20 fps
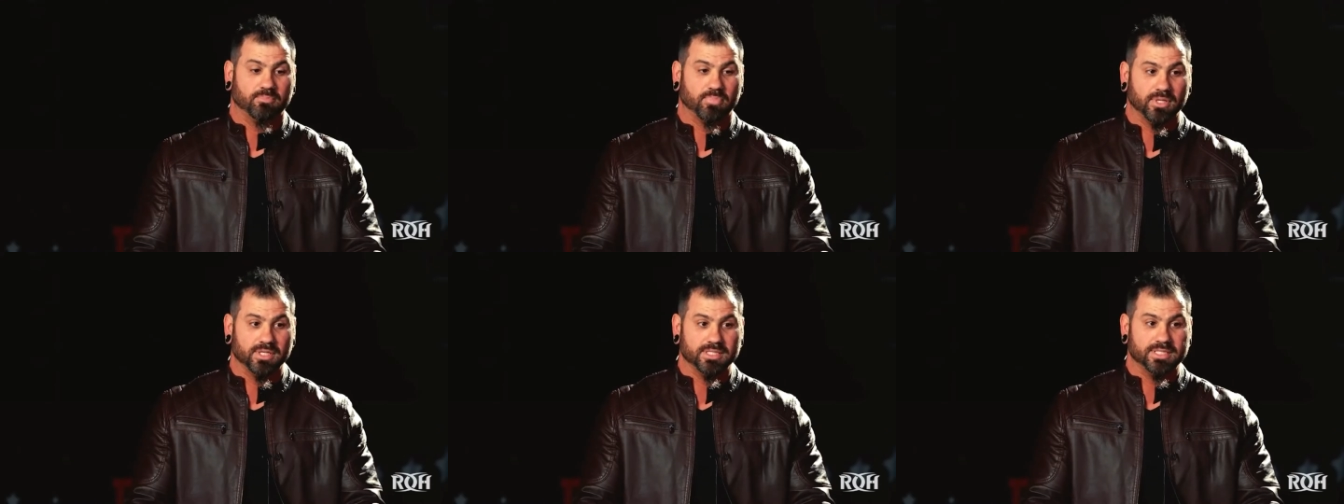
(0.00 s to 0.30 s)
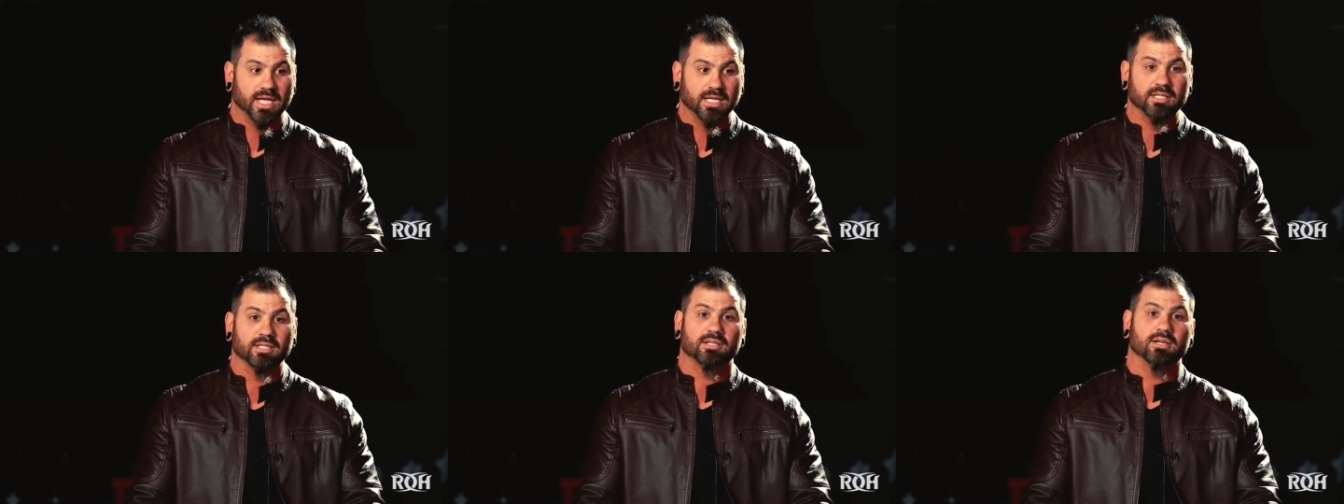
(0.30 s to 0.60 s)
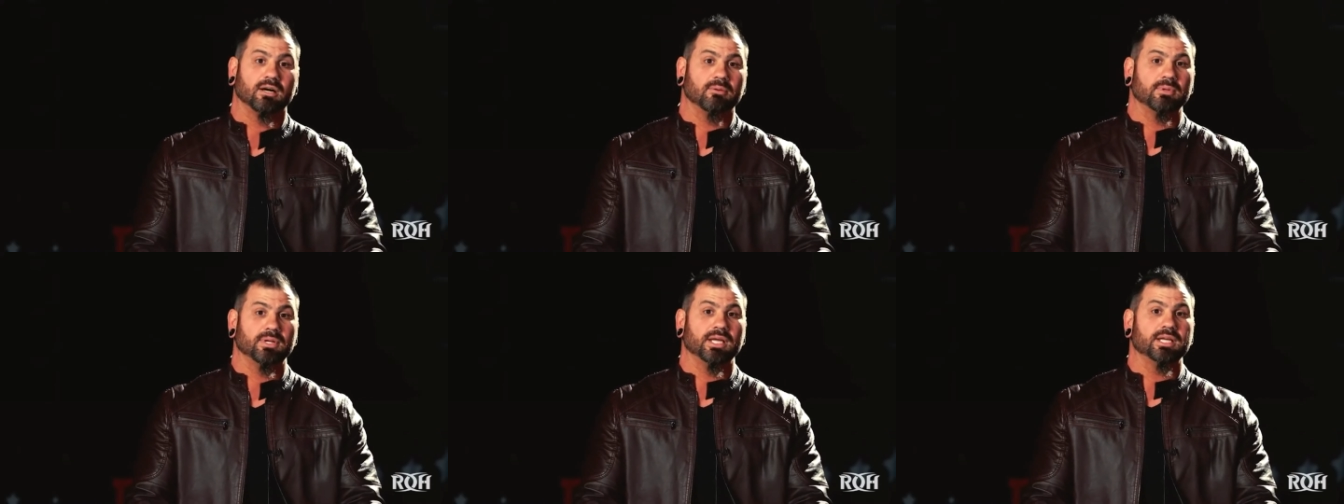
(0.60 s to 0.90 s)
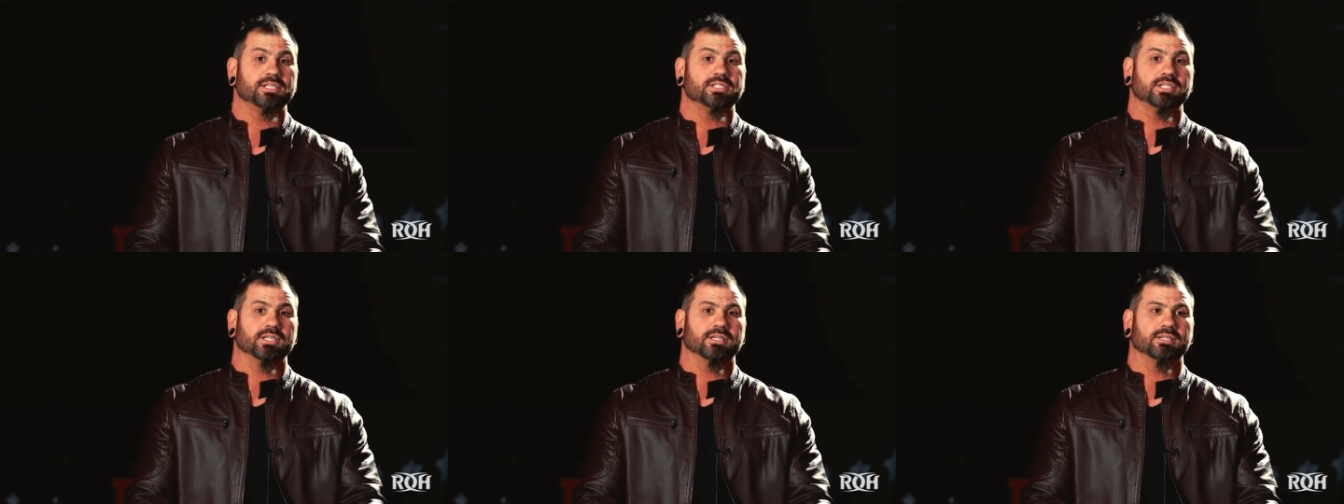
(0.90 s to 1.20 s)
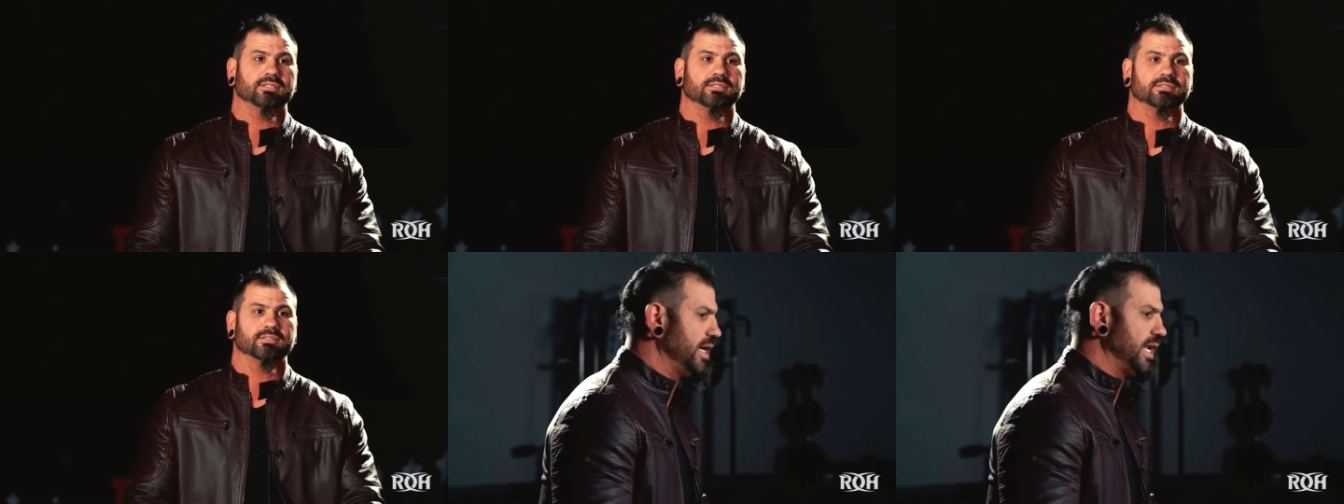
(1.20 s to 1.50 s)
pretty deadly
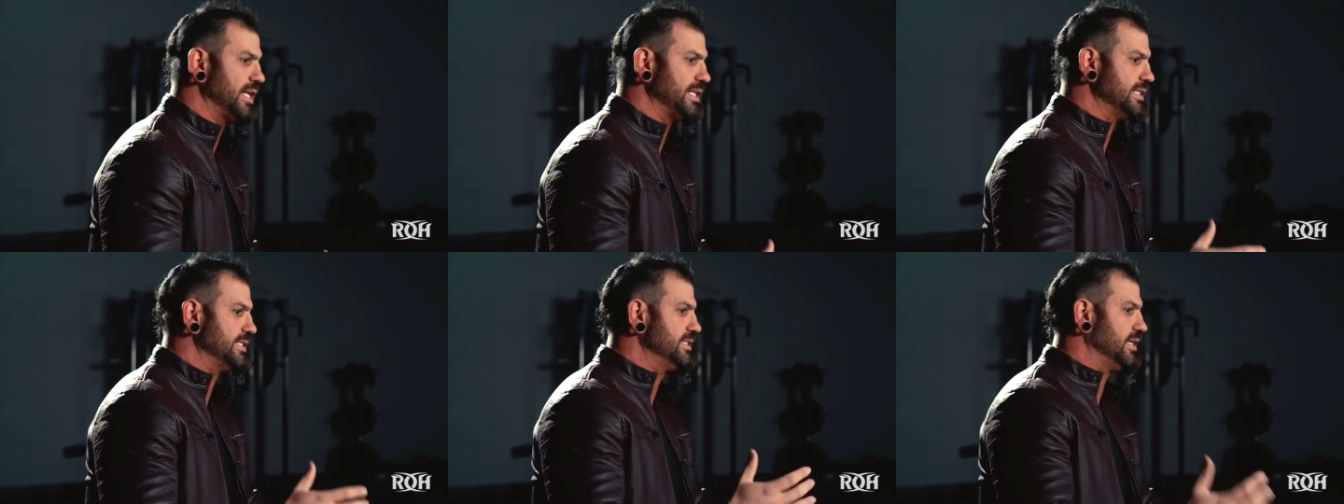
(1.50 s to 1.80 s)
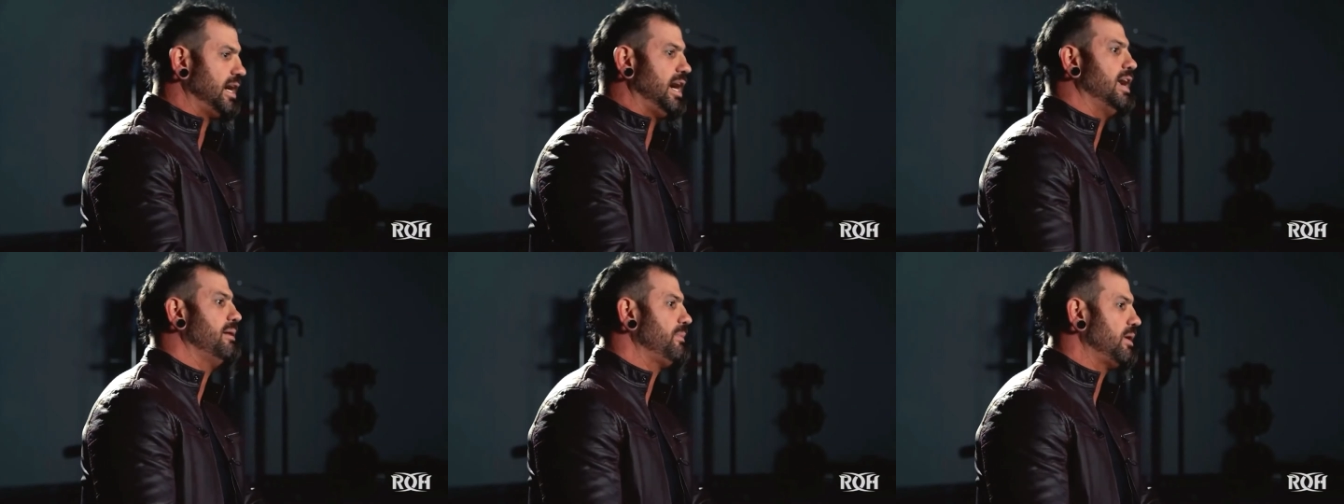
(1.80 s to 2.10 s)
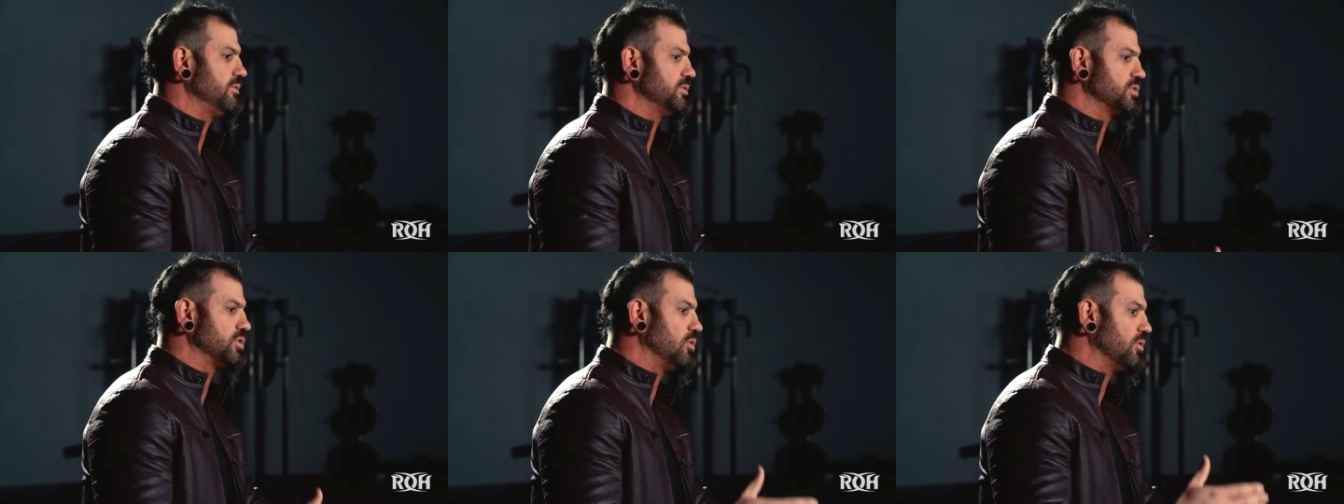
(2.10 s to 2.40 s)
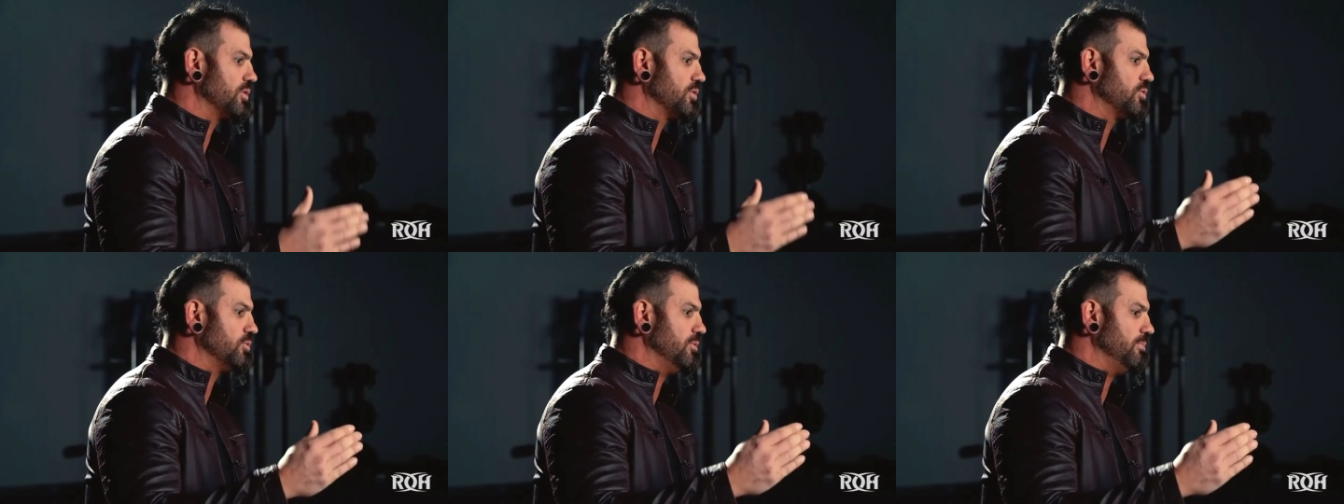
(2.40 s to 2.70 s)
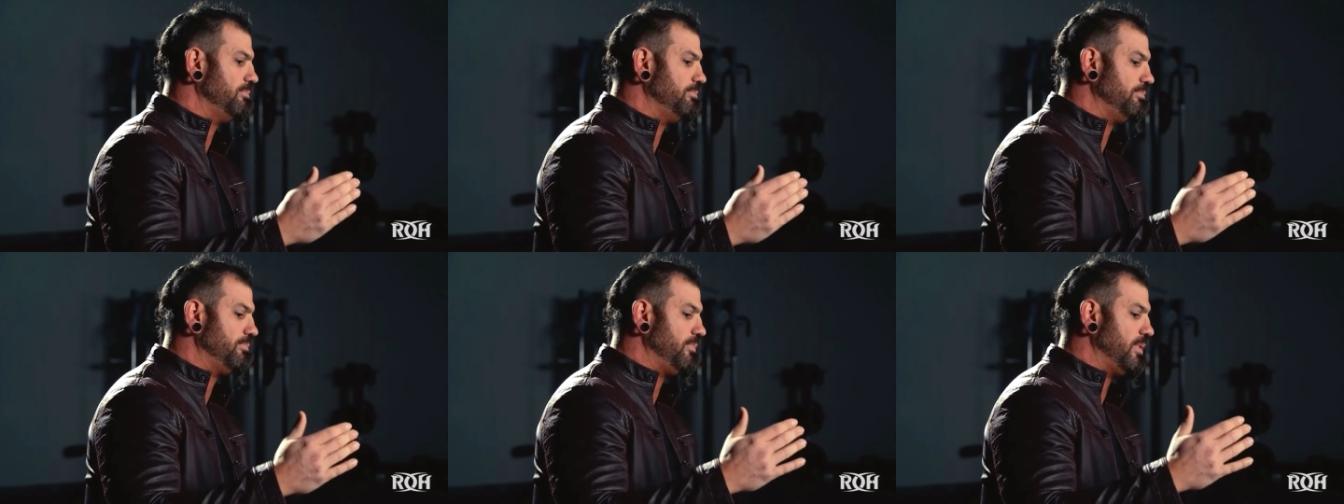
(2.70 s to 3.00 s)
combination. And at the time, I was going
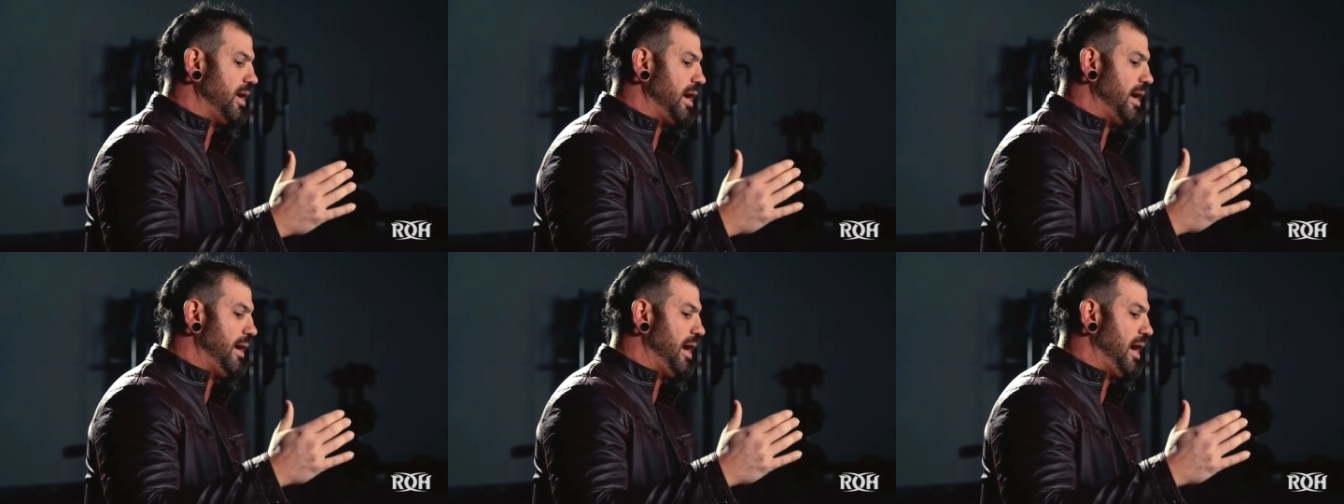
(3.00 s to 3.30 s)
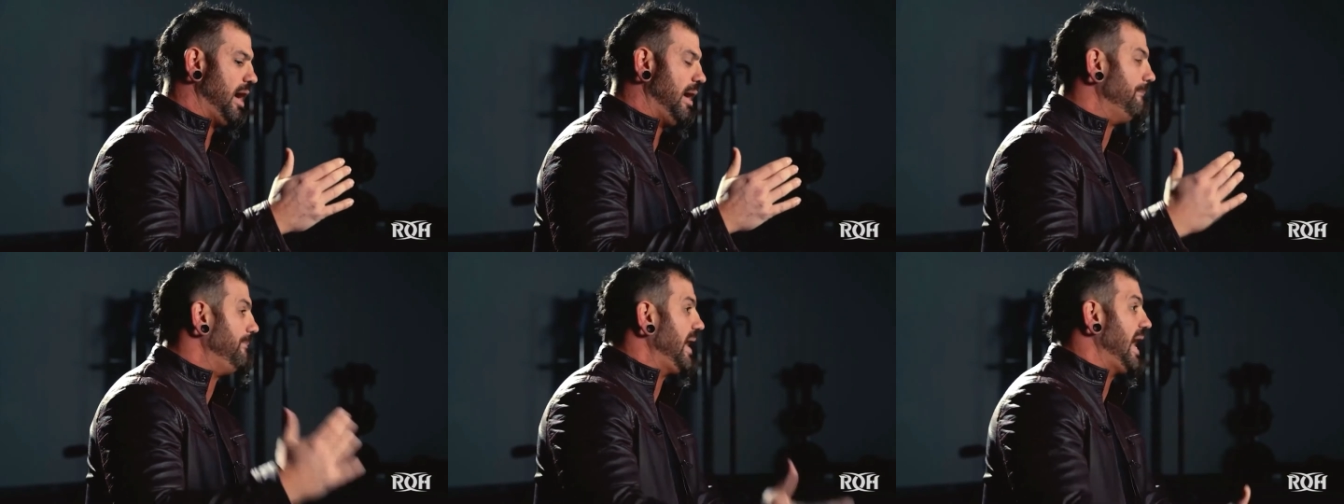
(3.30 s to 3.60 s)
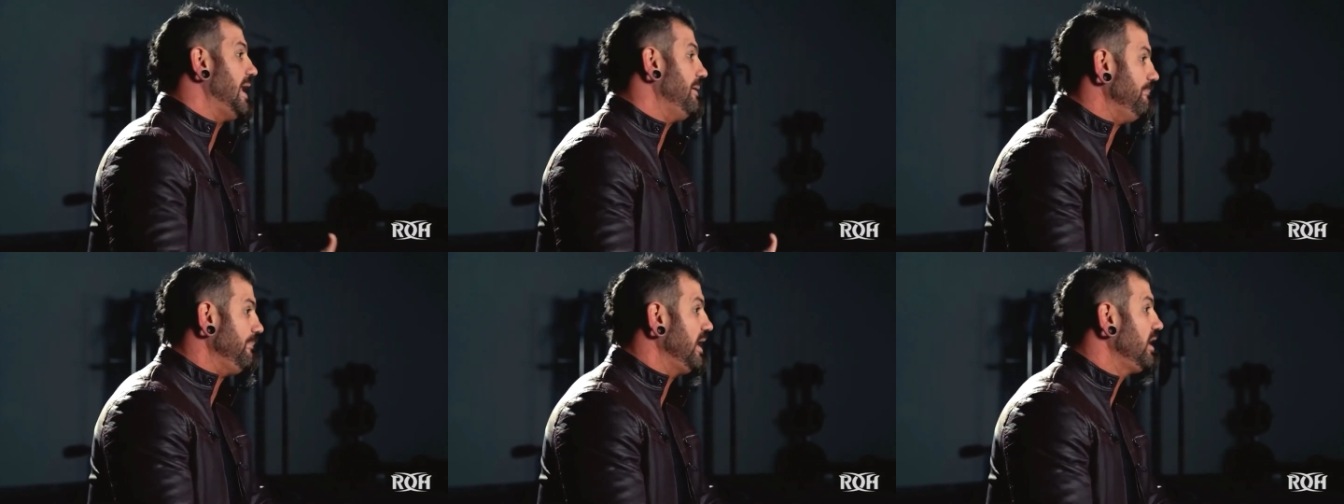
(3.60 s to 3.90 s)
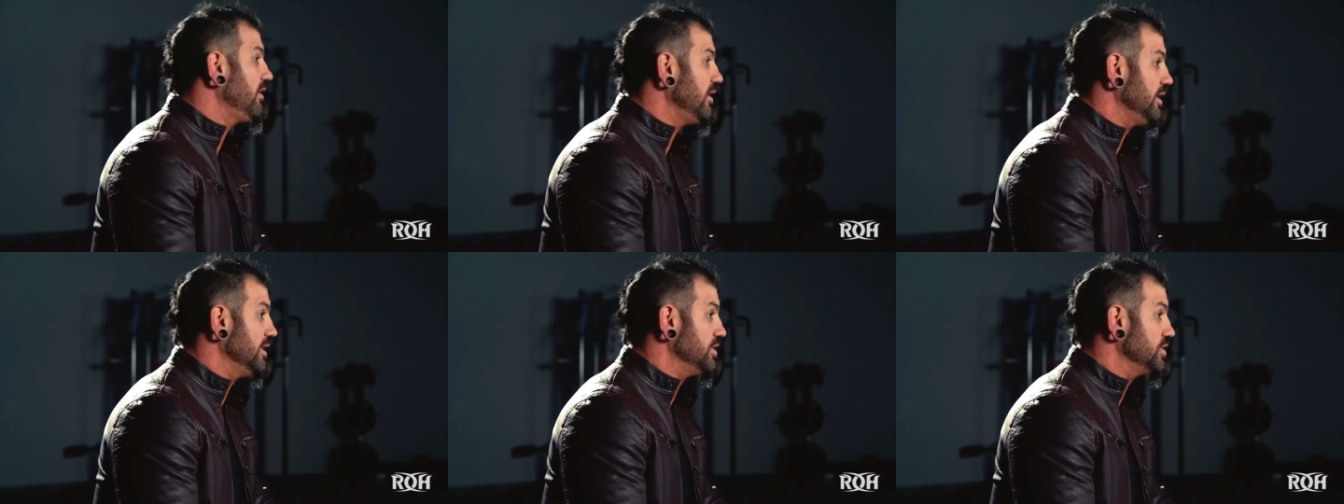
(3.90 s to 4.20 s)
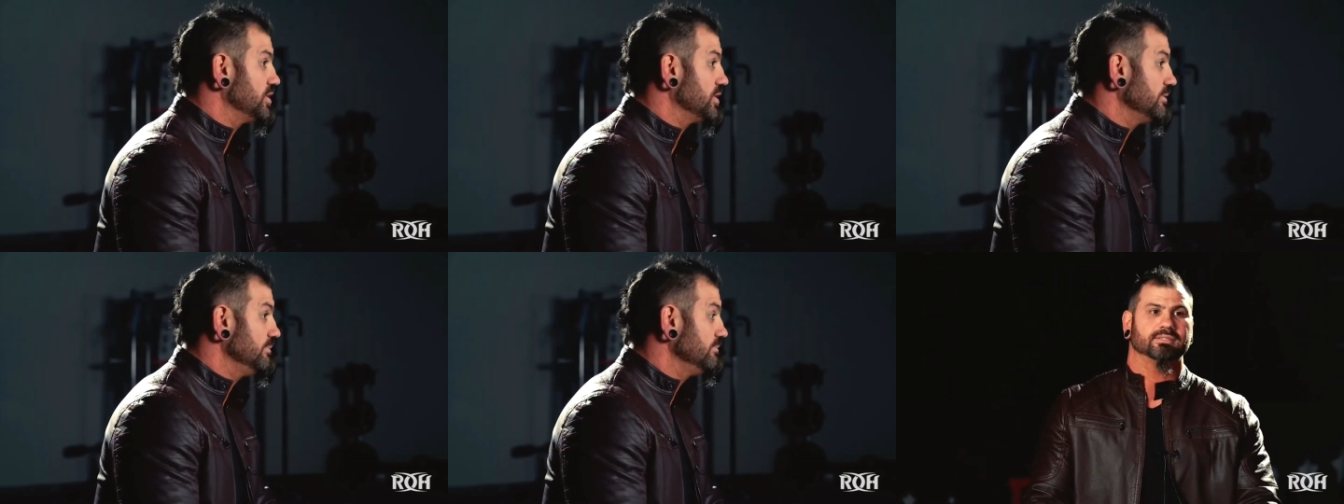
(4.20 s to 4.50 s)
through a, a, a bad
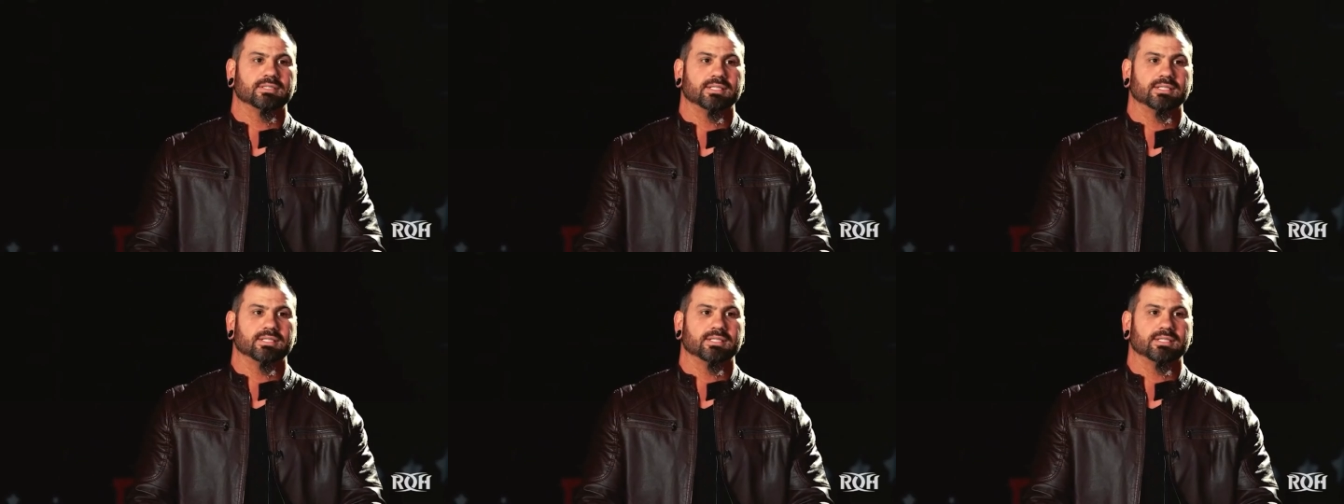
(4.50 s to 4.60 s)
marriage.